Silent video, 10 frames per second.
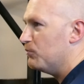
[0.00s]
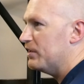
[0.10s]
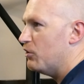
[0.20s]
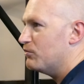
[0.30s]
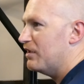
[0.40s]
will
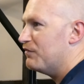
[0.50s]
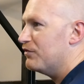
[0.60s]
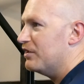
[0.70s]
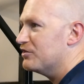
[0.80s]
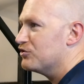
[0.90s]
be no
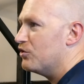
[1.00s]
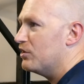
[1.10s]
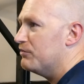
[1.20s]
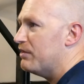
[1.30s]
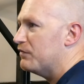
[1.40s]
different, and he's
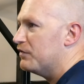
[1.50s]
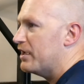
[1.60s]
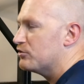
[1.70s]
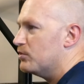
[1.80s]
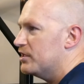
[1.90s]
certainly ready for
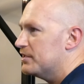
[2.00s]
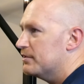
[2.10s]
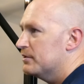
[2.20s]
next week.